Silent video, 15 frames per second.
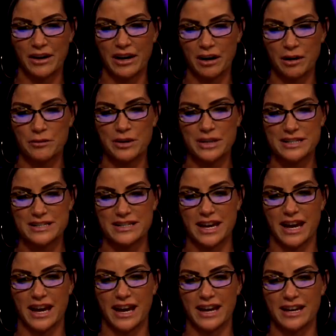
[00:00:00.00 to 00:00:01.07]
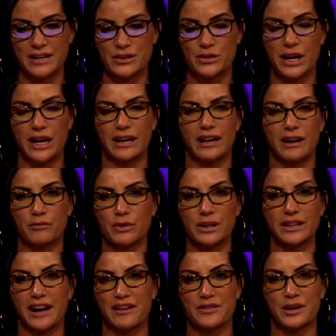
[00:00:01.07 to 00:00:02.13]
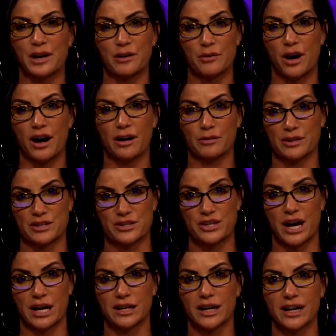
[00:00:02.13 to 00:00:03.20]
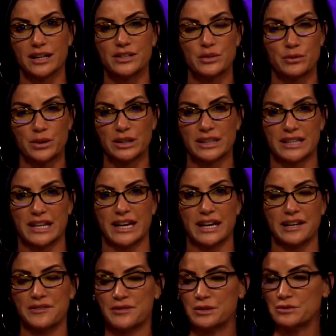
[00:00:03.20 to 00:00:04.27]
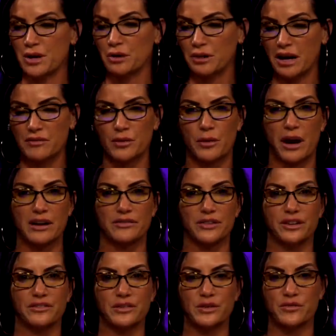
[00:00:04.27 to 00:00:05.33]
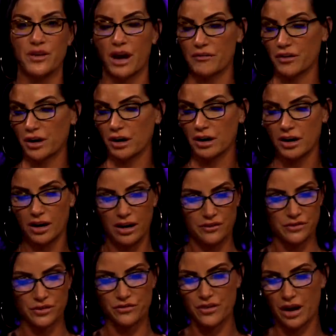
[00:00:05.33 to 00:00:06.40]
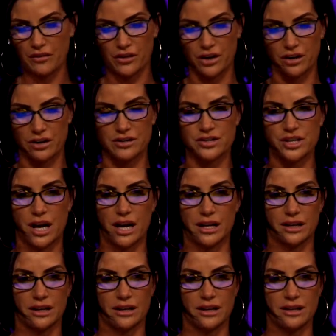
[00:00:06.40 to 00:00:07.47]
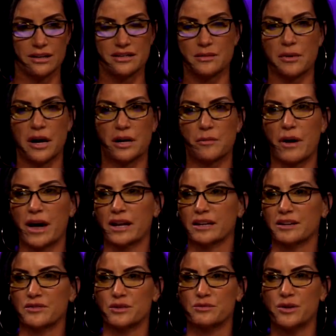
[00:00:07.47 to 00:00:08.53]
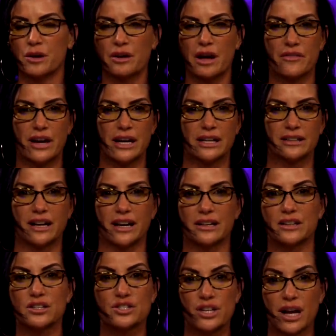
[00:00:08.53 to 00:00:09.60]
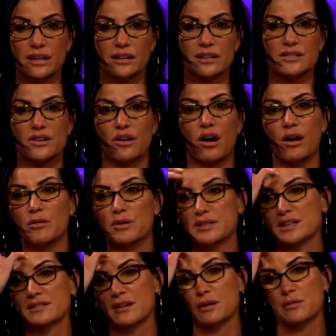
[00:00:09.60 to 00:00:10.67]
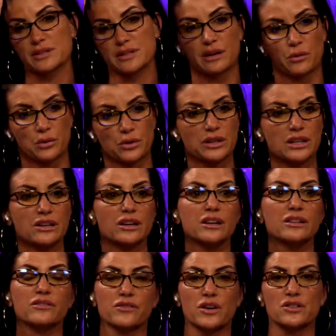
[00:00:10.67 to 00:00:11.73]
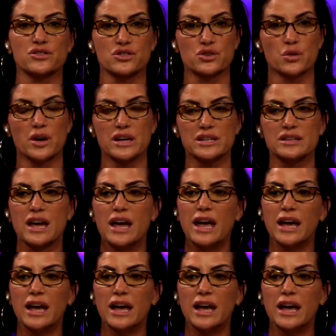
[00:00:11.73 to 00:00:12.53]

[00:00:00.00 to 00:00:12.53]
I always say you can't really ever go wrong with a shotgun. You really can't. If you don't have a rifle, if you've never shot a semi-automatic, if you don't have a handgun, shotguns are always, that's always like a really good first choice.